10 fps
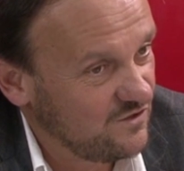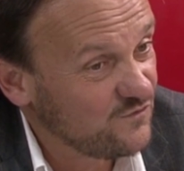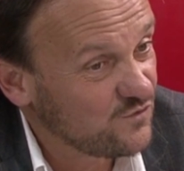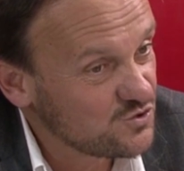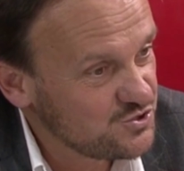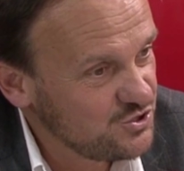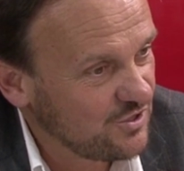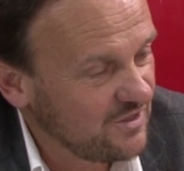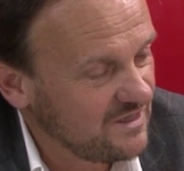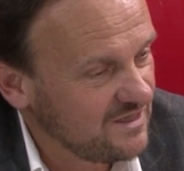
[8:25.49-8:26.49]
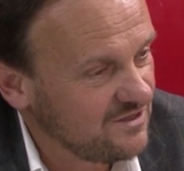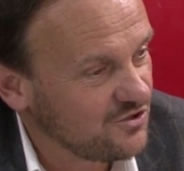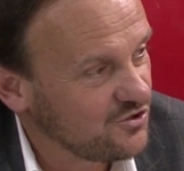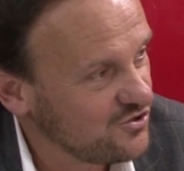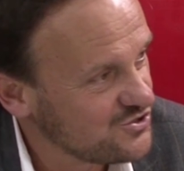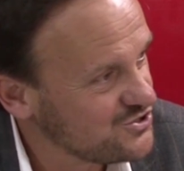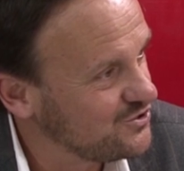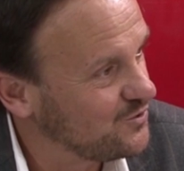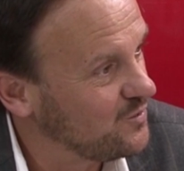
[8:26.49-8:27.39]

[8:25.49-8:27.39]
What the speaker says: unfortunately, in the culture